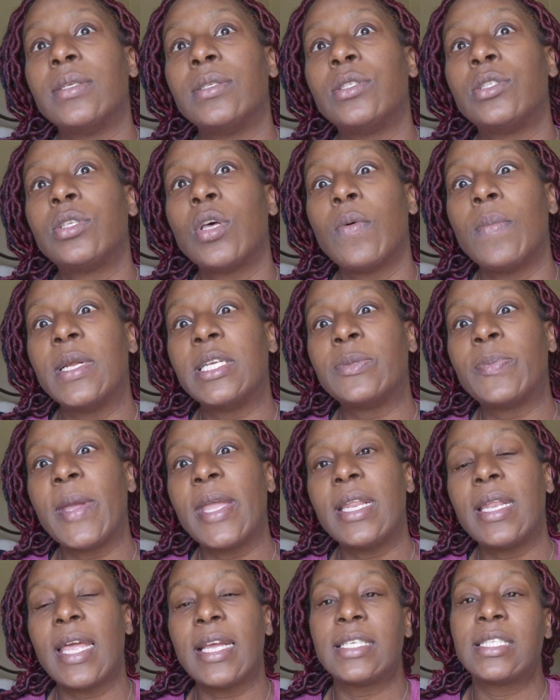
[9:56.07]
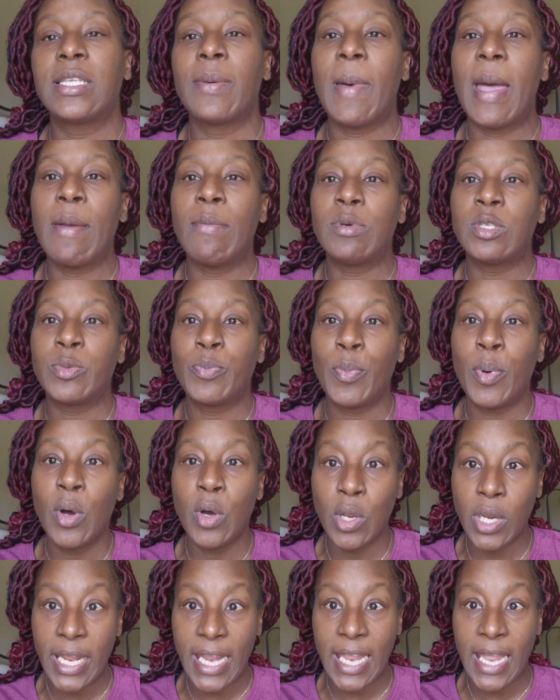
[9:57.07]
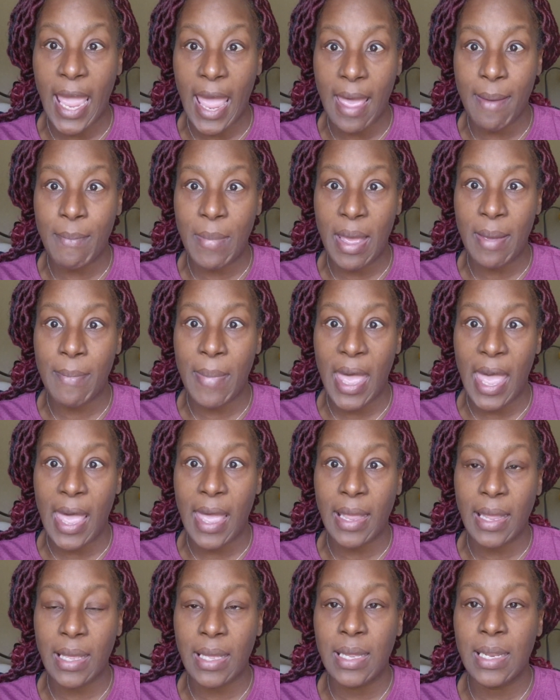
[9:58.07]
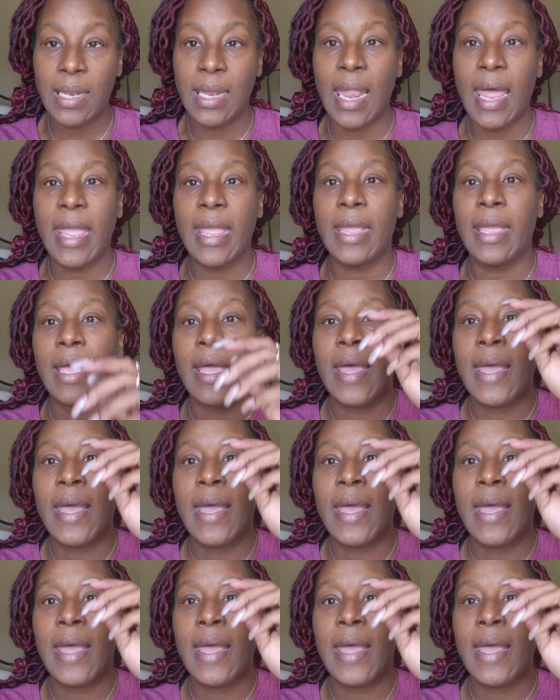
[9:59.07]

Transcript: so much pain, like somebody was pulling at my back. Like